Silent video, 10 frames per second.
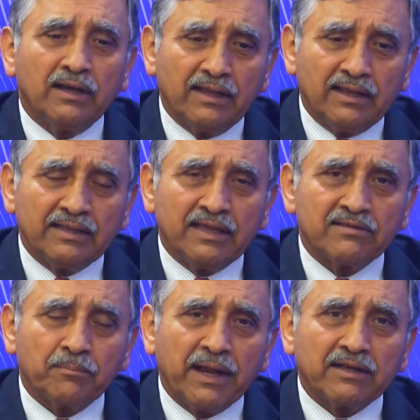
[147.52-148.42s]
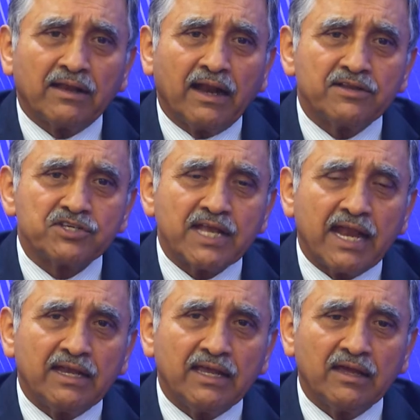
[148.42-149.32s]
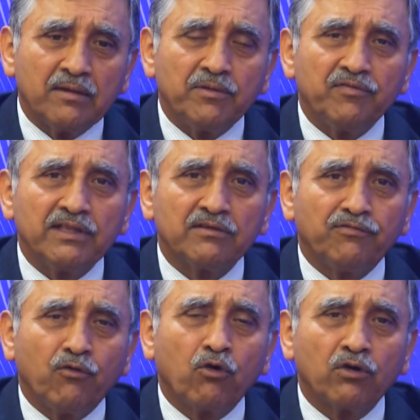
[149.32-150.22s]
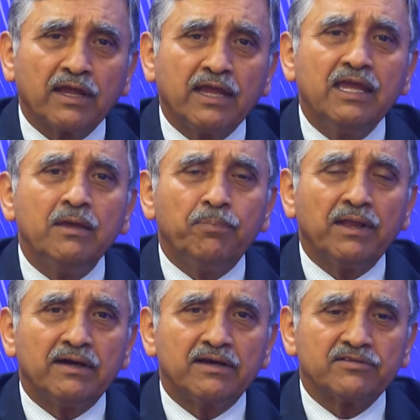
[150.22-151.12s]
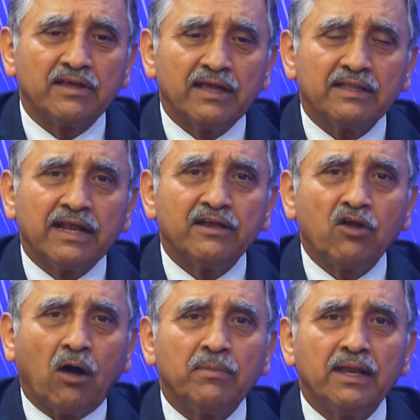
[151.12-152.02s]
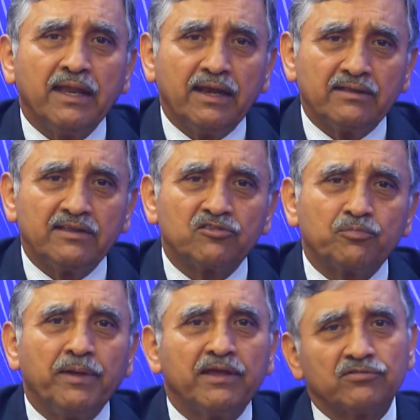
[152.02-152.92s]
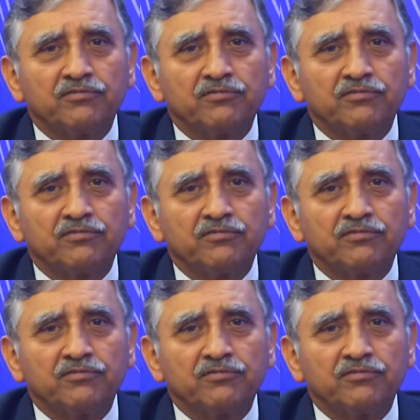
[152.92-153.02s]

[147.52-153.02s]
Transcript: there is a better understanding between the four key pillars that dominate the space of